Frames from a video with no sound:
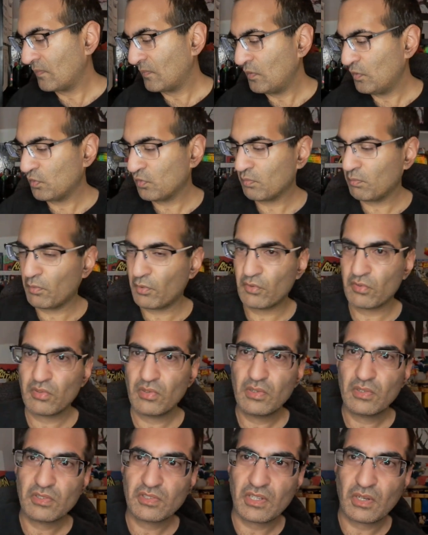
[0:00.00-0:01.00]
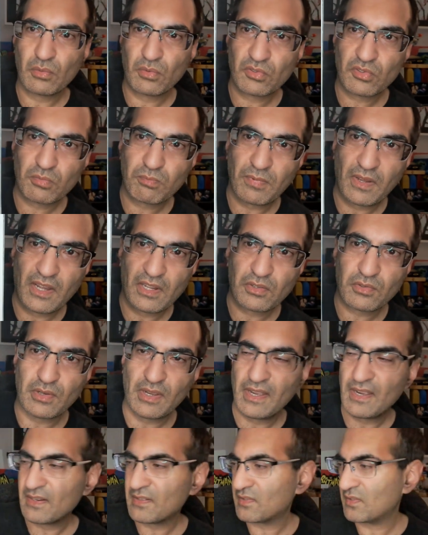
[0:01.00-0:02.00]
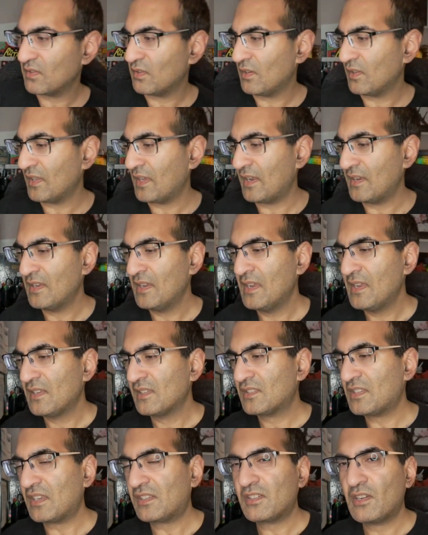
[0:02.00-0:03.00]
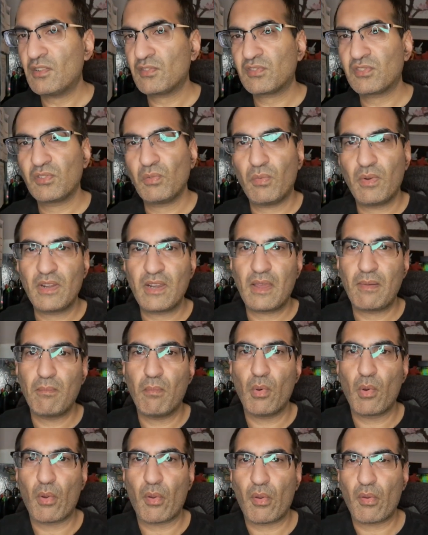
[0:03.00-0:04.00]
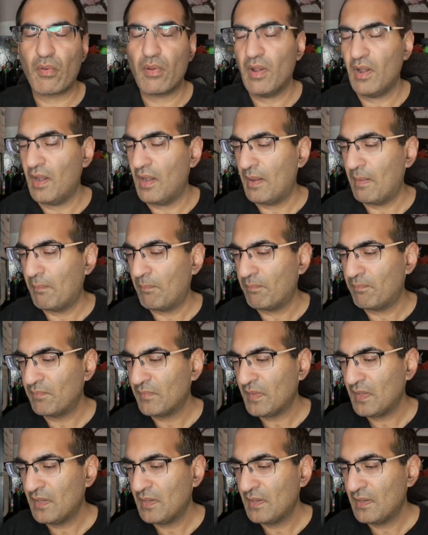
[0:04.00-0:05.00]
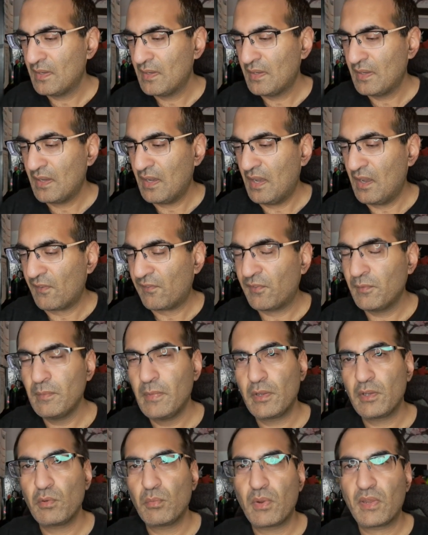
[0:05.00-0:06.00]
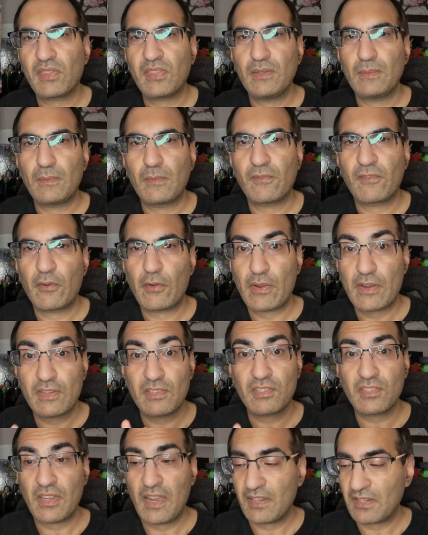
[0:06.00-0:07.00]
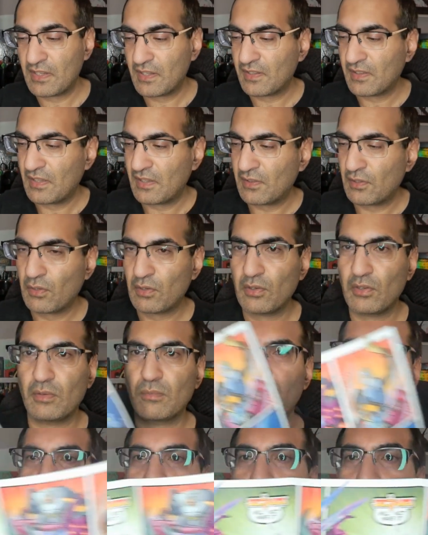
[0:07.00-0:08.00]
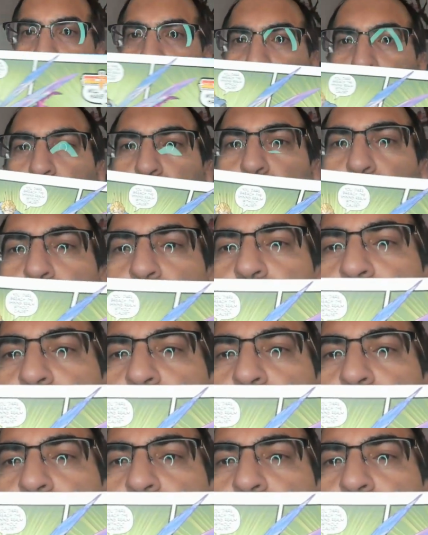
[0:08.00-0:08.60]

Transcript: There's more General Spydrax and all that. Sectaurs is the one I'm more familiar with, and I'm very excited that they're going to be doing new